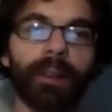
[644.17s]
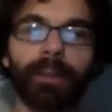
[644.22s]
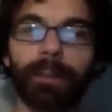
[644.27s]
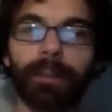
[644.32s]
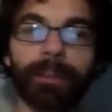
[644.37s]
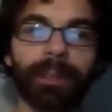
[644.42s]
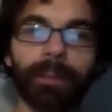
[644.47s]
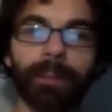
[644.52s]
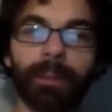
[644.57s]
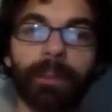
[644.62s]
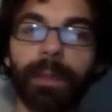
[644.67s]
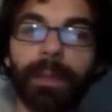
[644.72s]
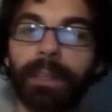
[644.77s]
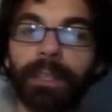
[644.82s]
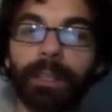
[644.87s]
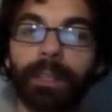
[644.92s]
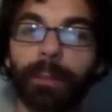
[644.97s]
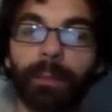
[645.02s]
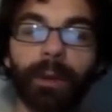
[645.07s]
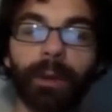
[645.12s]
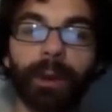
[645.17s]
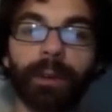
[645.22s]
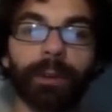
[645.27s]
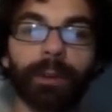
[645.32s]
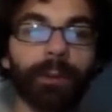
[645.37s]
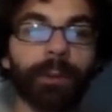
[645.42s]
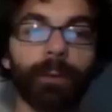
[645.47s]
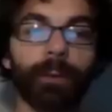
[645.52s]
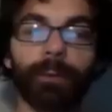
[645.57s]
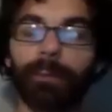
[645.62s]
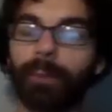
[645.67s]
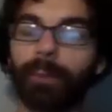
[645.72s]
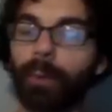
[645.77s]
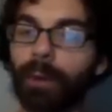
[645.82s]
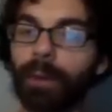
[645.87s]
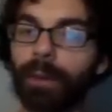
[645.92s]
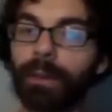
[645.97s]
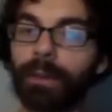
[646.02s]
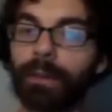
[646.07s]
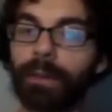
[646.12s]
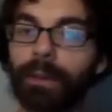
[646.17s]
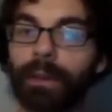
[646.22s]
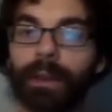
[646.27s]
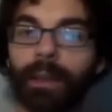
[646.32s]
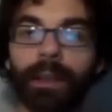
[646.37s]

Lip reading: I mean, am I making a priority queue of boards?